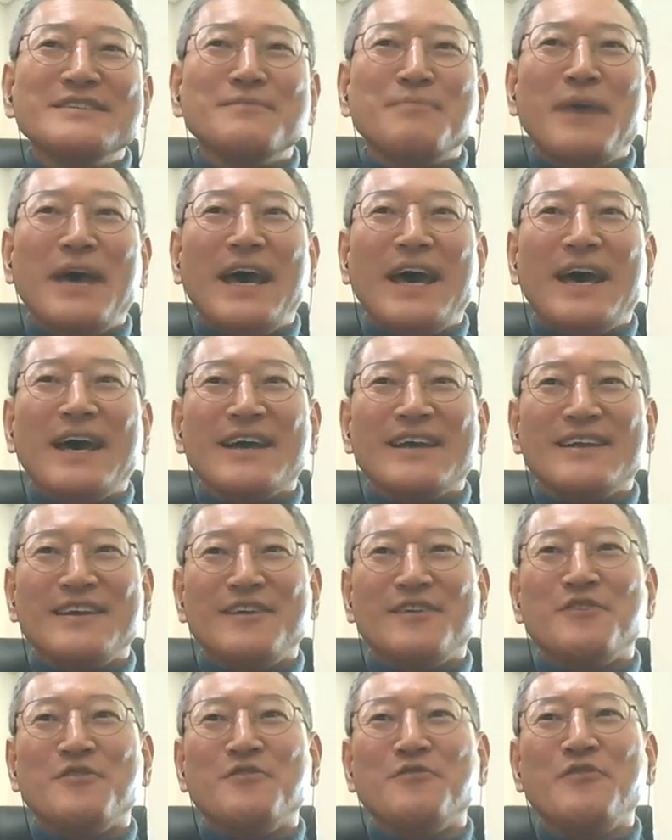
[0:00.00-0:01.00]
back, you
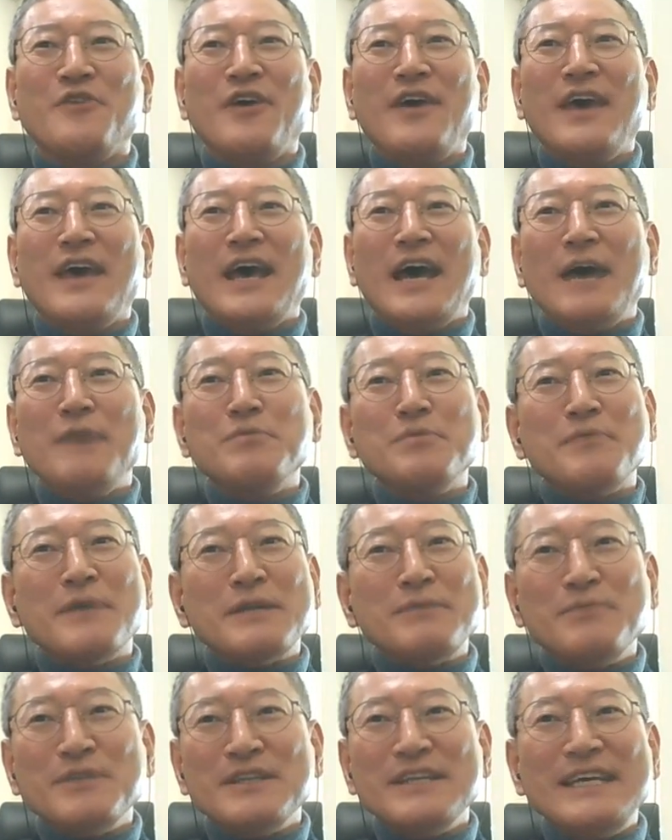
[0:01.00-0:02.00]
know,
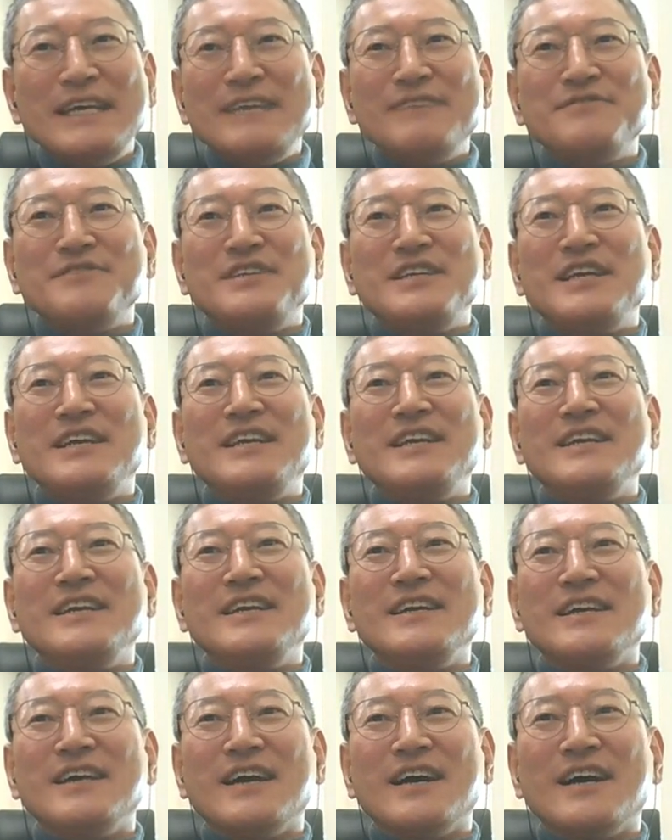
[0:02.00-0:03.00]
everybody believes we